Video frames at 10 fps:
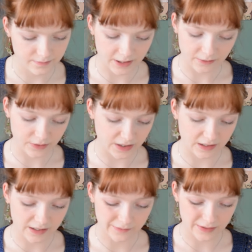I don't think
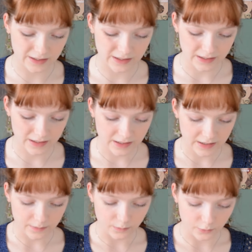I have any
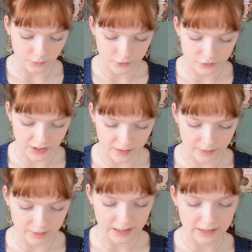more to say
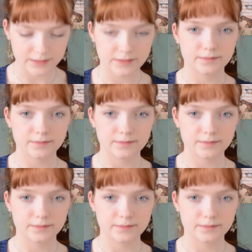about that.